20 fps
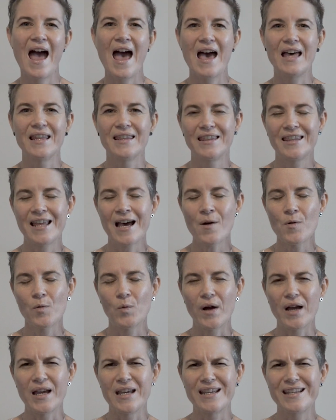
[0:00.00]
and that
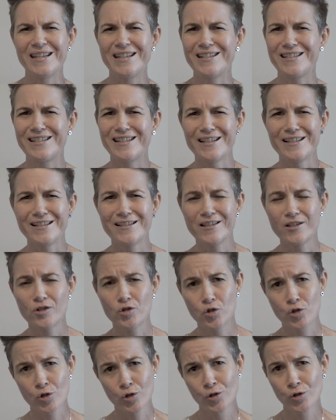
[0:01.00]
way it does
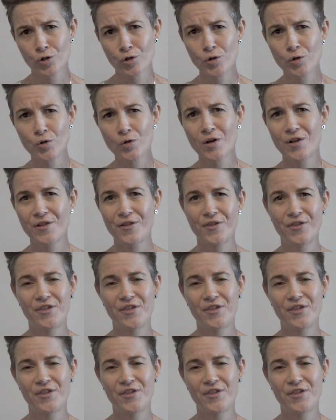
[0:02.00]
two